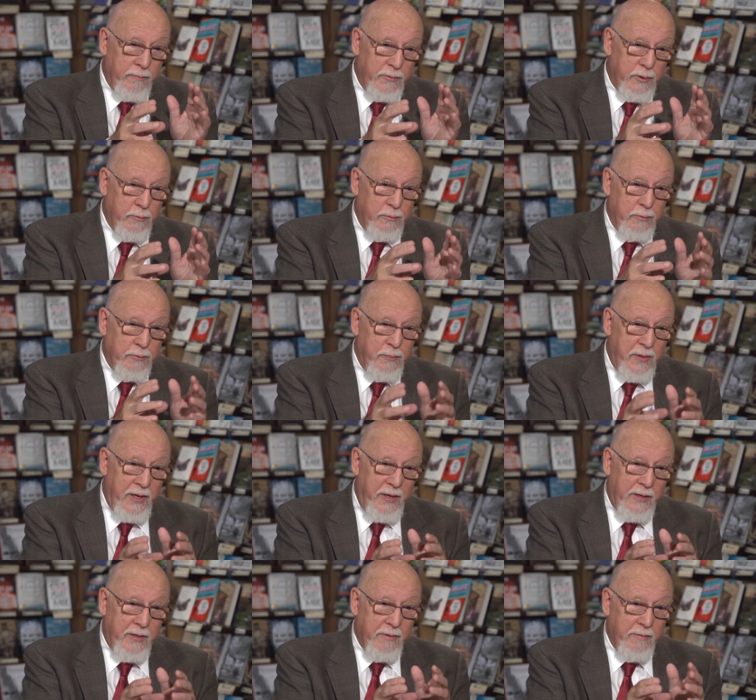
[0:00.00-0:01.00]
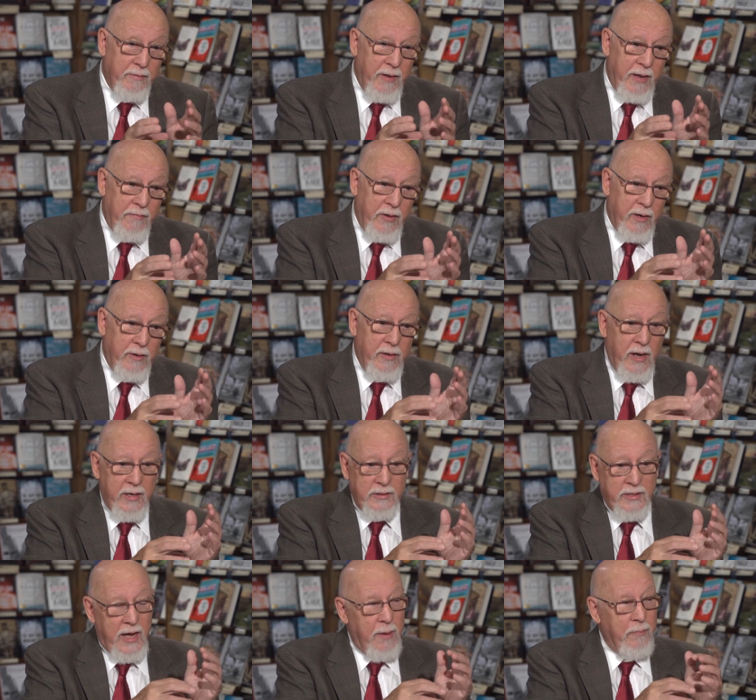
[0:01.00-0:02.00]
so to speak, and they are not
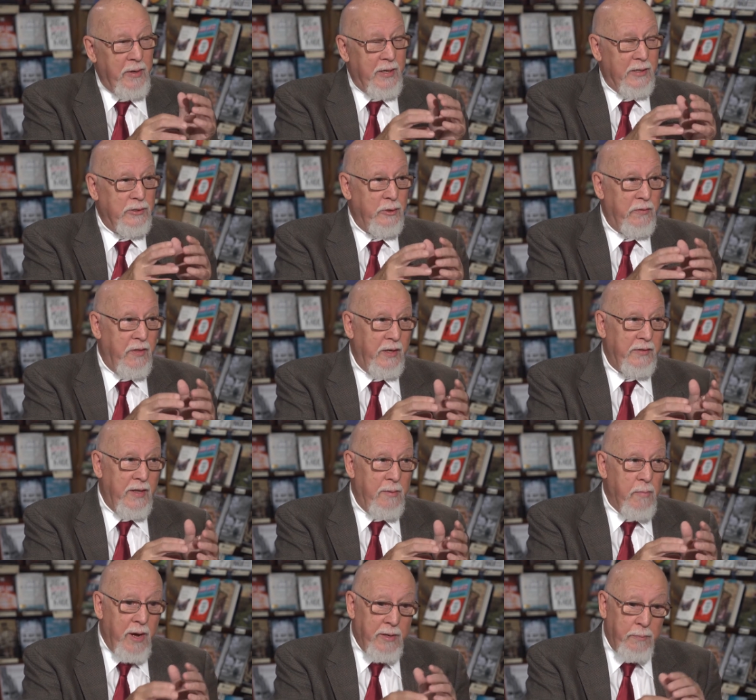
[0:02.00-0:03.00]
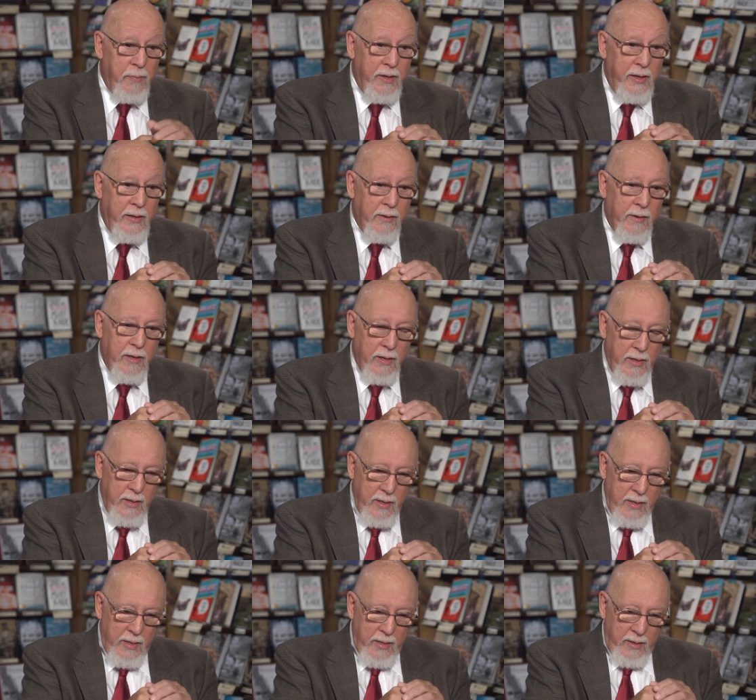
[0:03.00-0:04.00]
as happy as you think they might be.
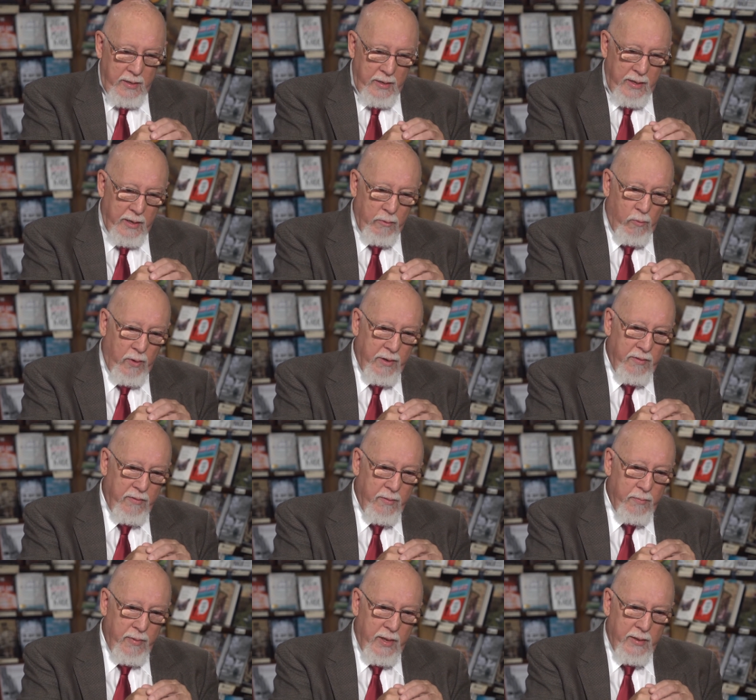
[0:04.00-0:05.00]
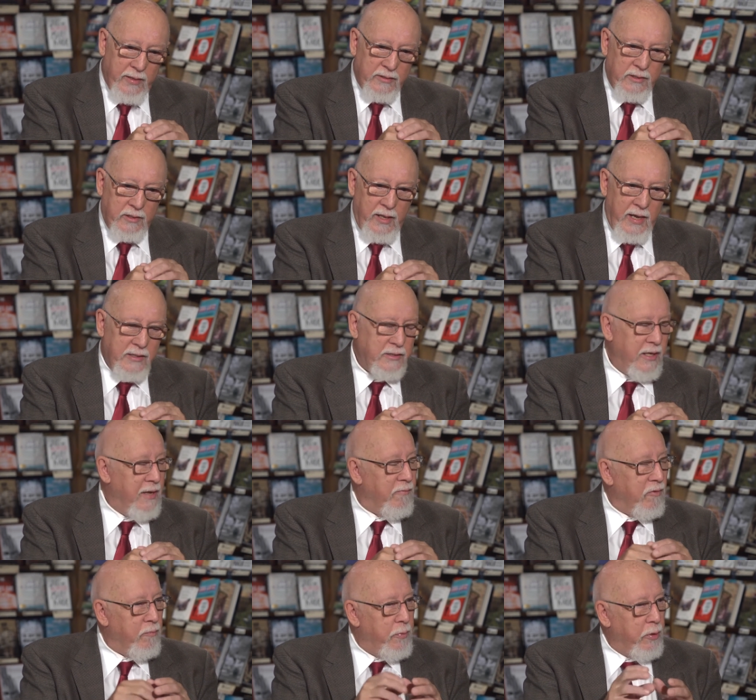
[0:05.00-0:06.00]
And one of them has the last
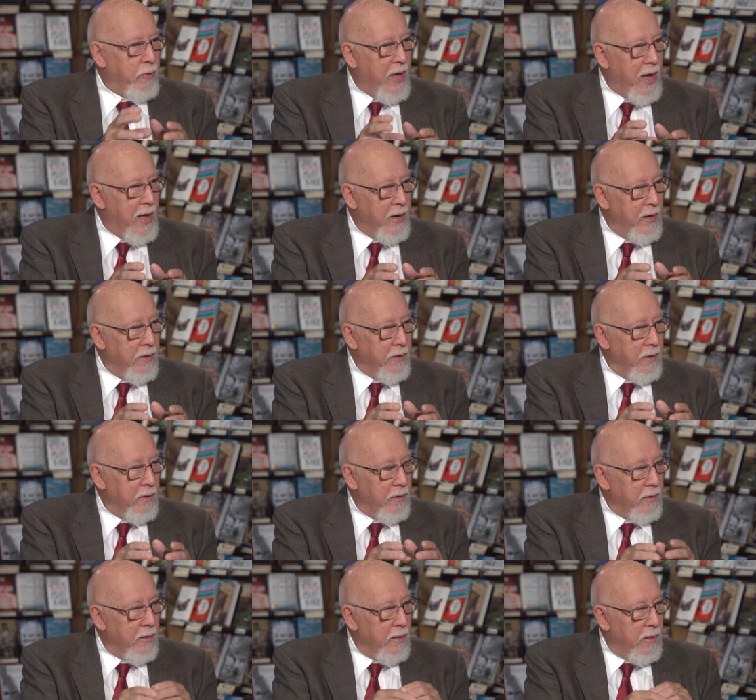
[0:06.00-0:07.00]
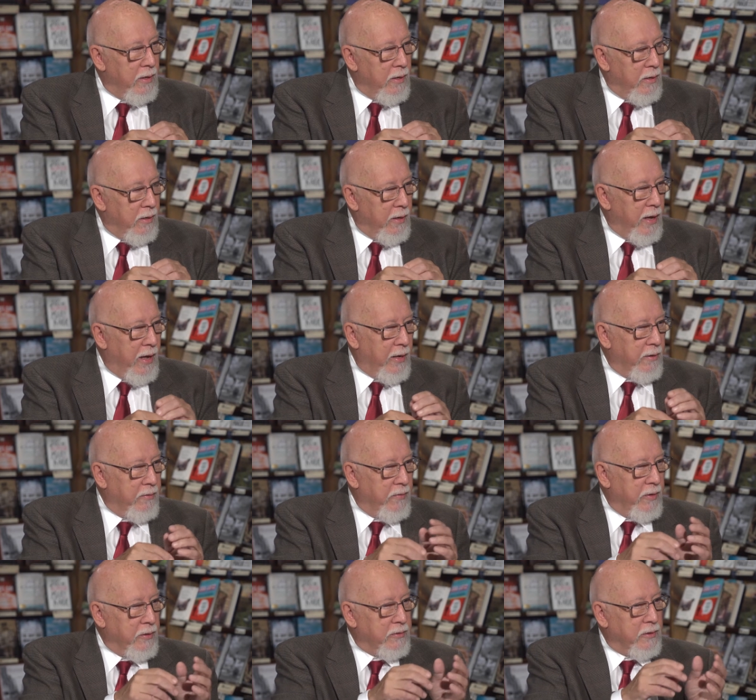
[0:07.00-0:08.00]
name of Buchanan, and
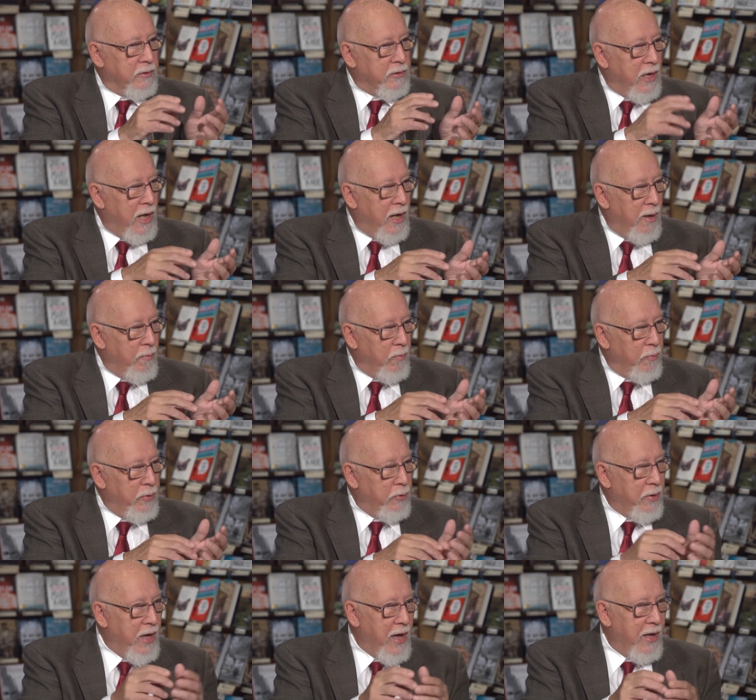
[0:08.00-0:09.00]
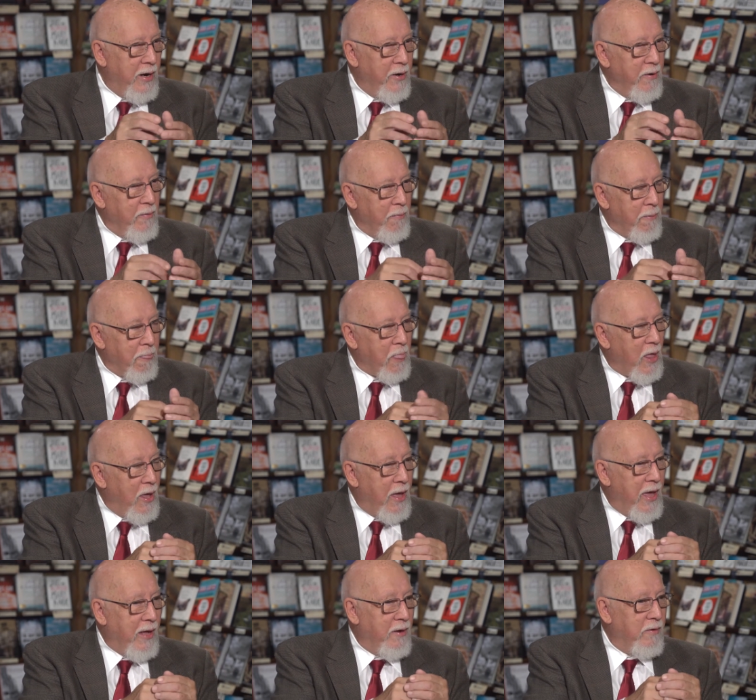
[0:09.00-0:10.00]
there's a Tom Buchanan,
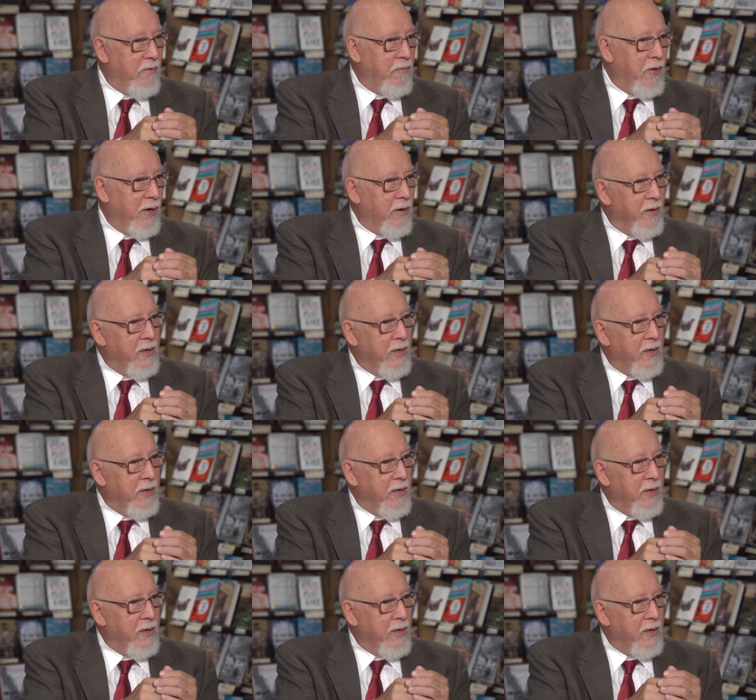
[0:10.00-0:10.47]
and there